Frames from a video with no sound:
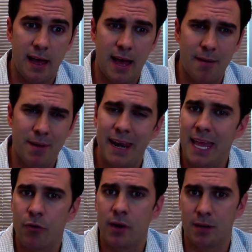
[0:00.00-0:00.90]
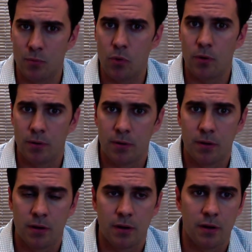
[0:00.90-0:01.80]
I'm not angry anymore.
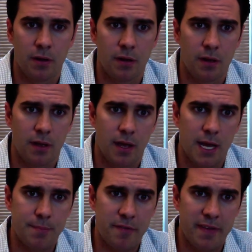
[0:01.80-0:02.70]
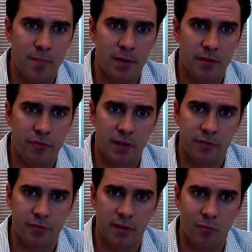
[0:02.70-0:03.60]
I've had the benefit of
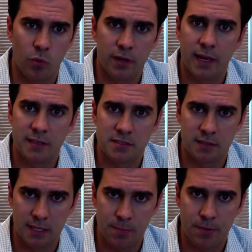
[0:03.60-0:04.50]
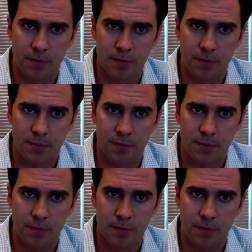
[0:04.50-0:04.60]
1 night's sleep.